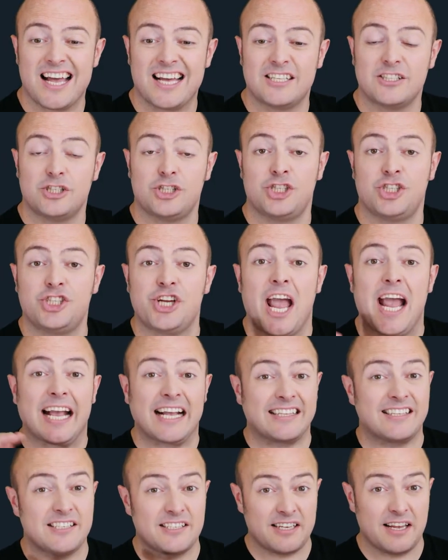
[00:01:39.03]
check
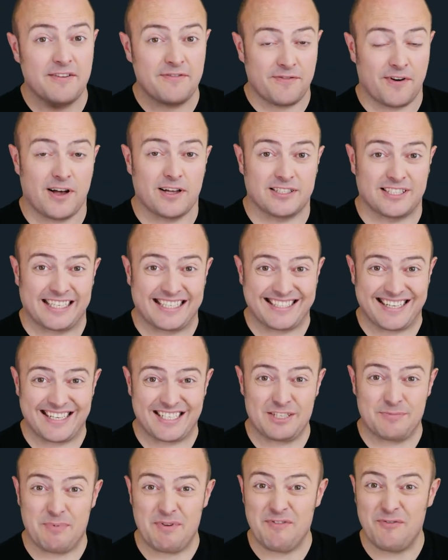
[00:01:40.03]
to see if files
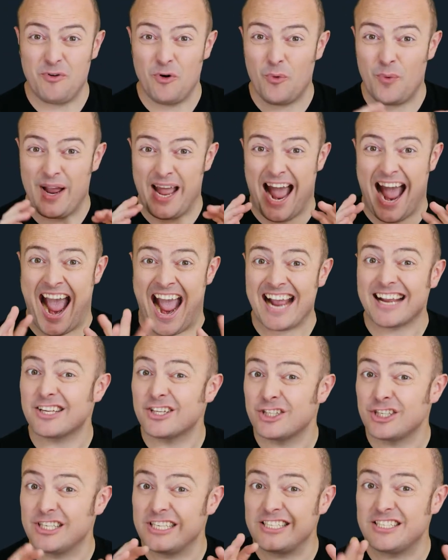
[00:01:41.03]
exist before we
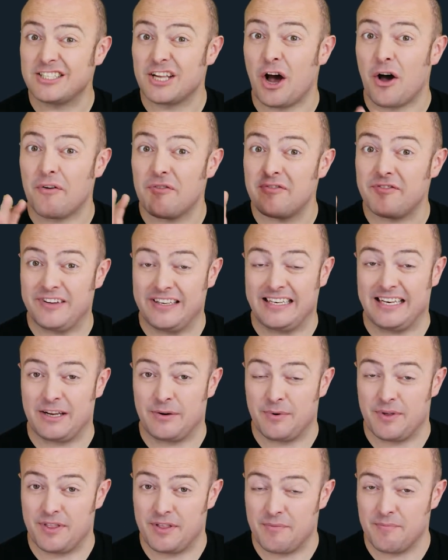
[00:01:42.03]
actually start fiddling
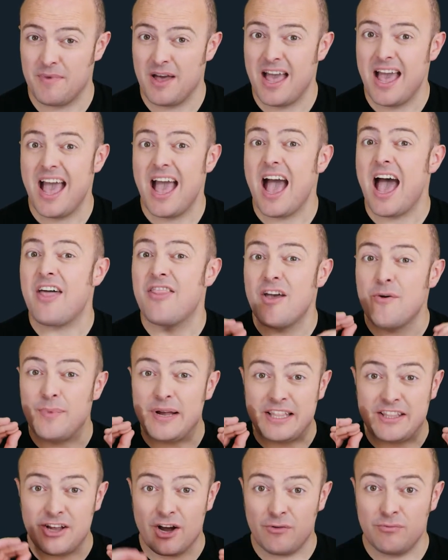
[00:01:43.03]
with them. And then we
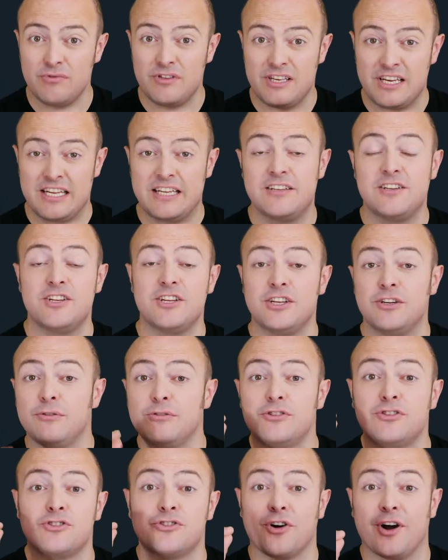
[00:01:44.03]
don't need to use
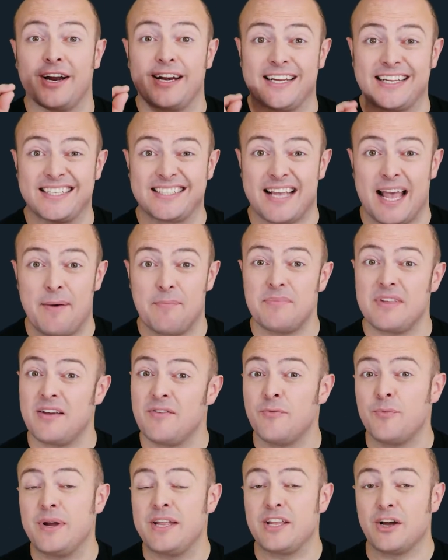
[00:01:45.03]
try and except
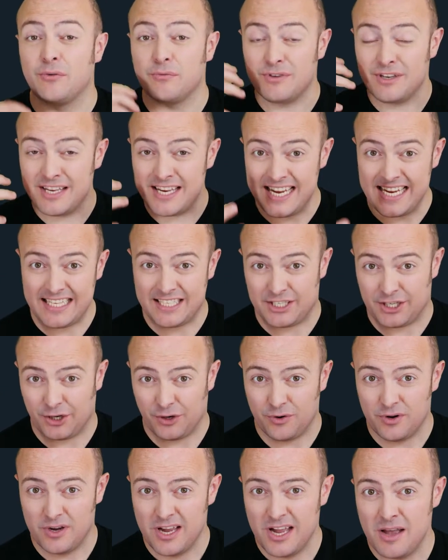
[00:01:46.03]
if we don't need
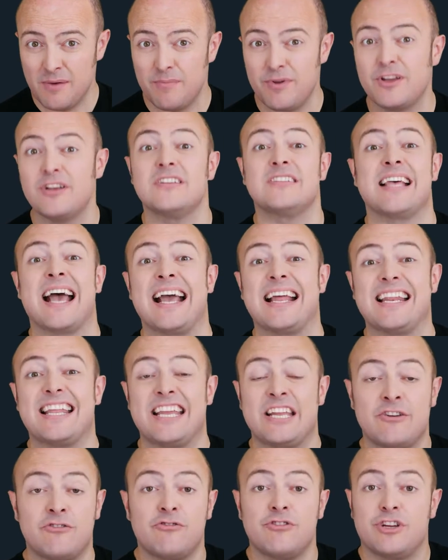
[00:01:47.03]
to, because that
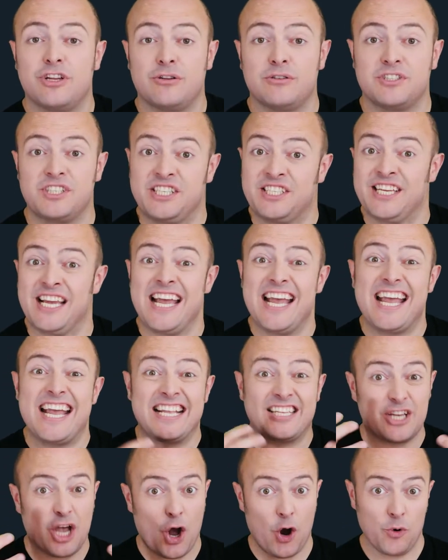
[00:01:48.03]
introduces
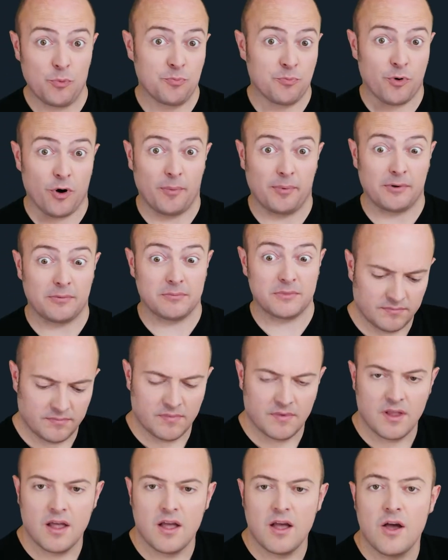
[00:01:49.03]
its own problems.
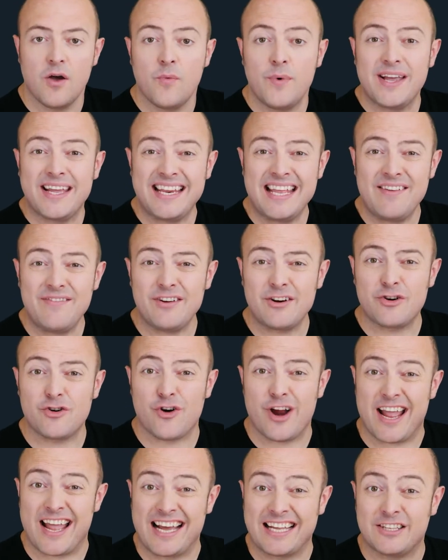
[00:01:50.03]
We can even
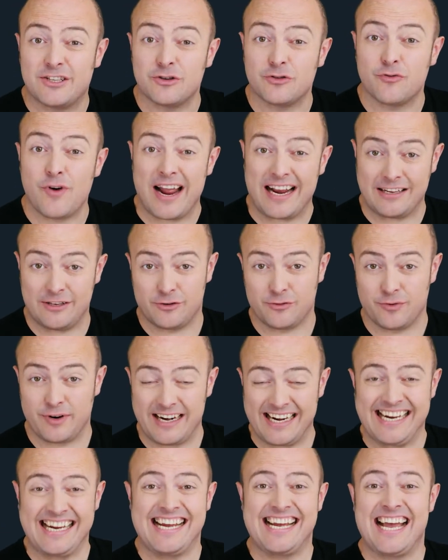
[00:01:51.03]
create a
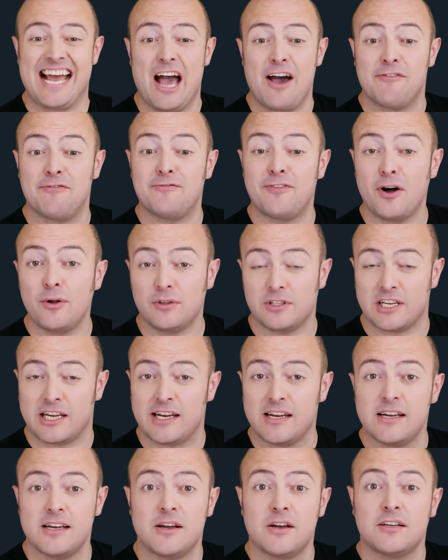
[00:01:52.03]
directory, a folder,
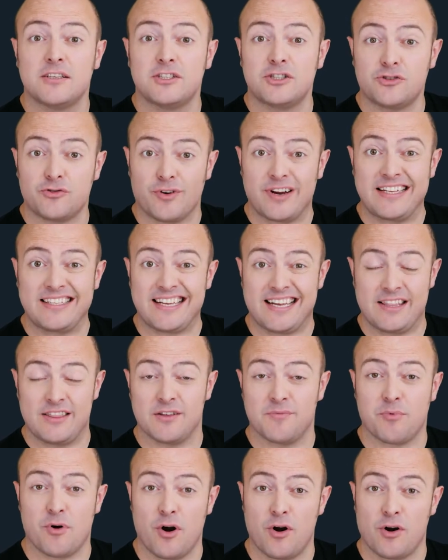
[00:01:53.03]
straight in the
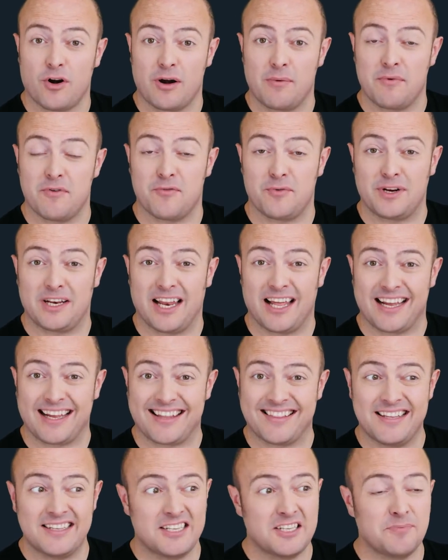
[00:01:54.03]
program if we'd like. And
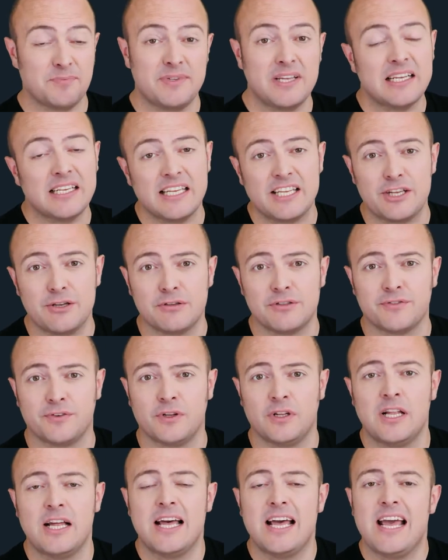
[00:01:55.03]
this is particularly
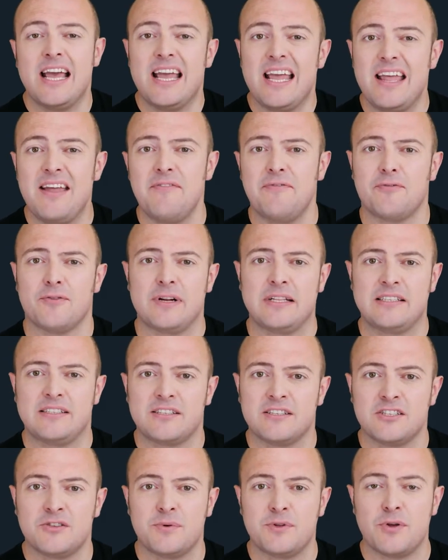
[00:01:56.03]
useful if, for
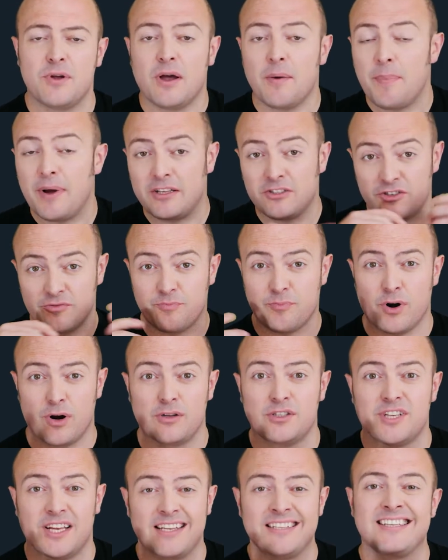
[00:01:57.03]
instance, we're doing a bunch of
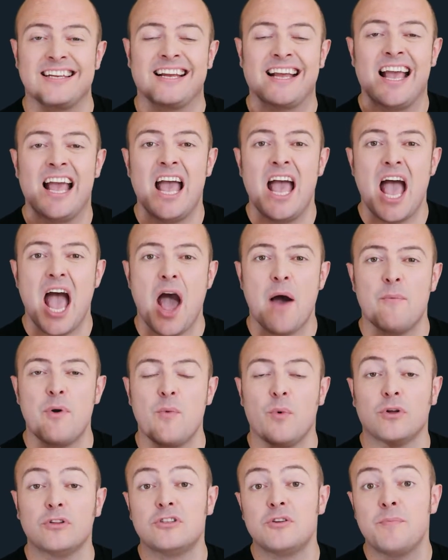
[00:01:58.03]
processing and we
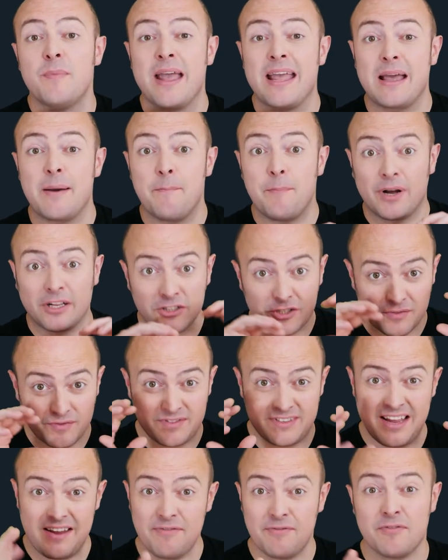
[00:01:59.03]
want to make a bunch of
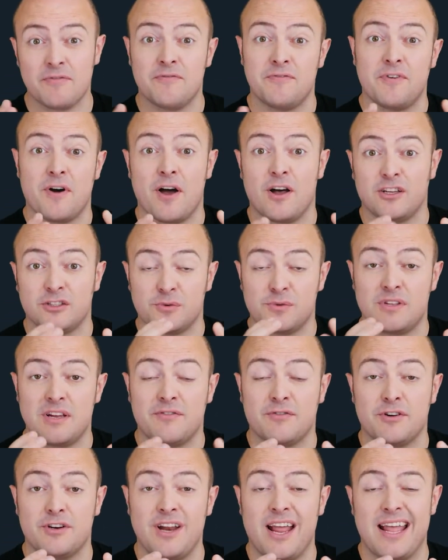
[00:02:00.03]
different files with
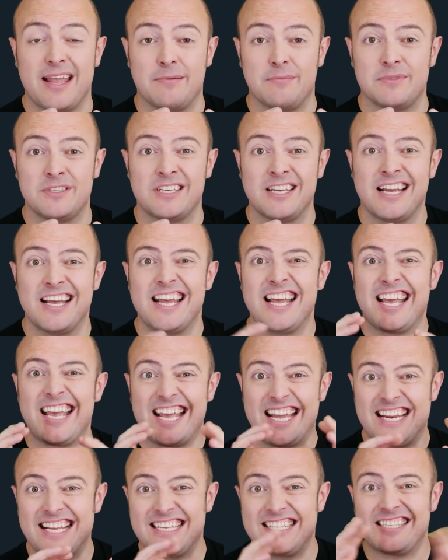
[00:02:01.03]
different names
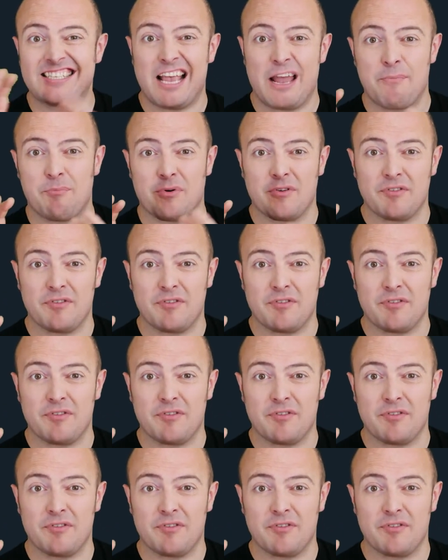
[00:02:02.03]
in a separate